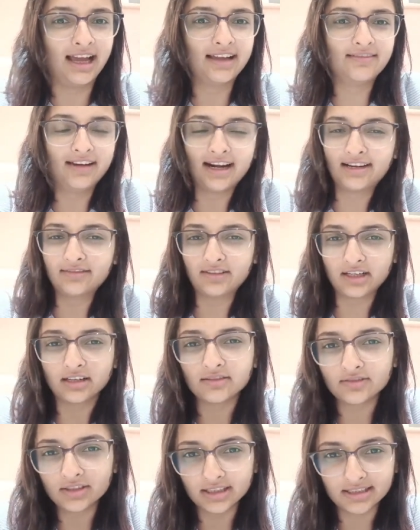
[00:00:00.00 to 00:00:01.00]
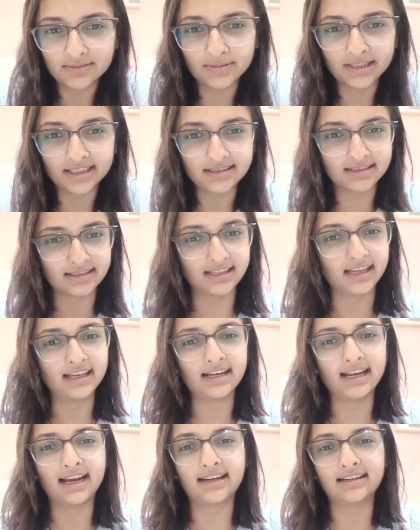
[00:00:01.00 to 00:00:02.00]
I've had a wonderful experience
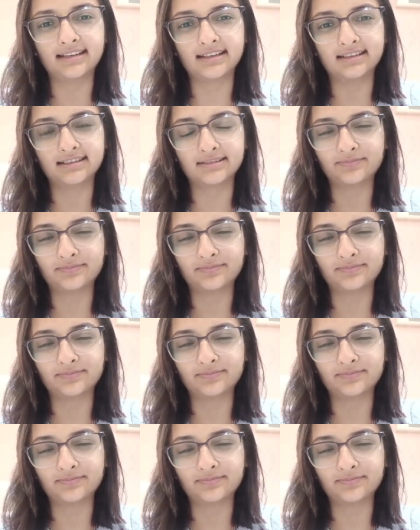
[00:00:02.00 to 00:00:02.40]
there, and